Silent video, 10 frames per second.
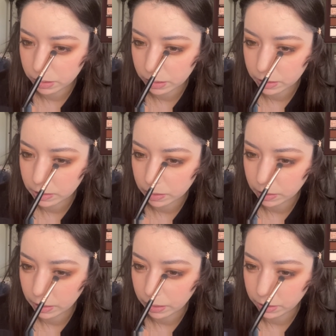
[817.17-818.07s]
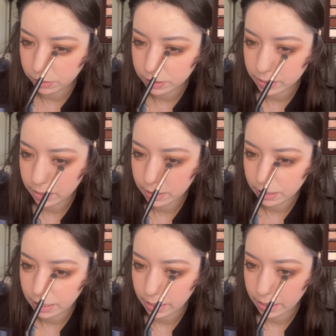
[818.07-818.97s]
this on the Igyosa
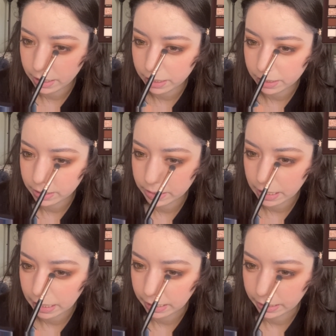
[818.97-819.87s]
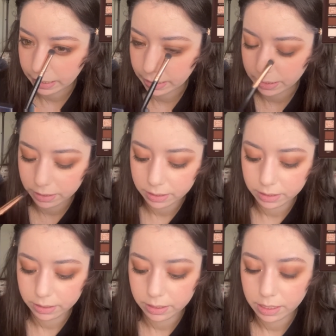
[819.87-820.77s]
and highlight it.
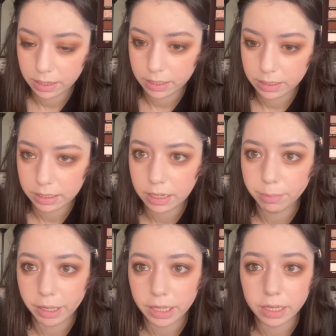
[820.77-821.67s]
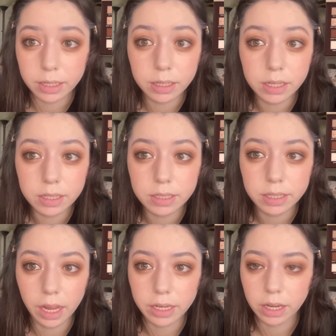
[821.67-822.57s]
This is going to make it
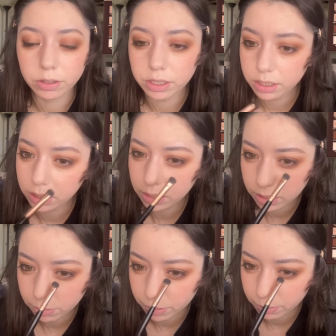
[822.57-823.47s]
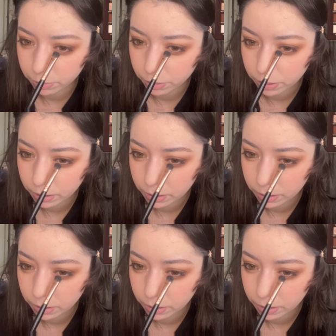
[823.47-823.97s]
stand out just a little bit more.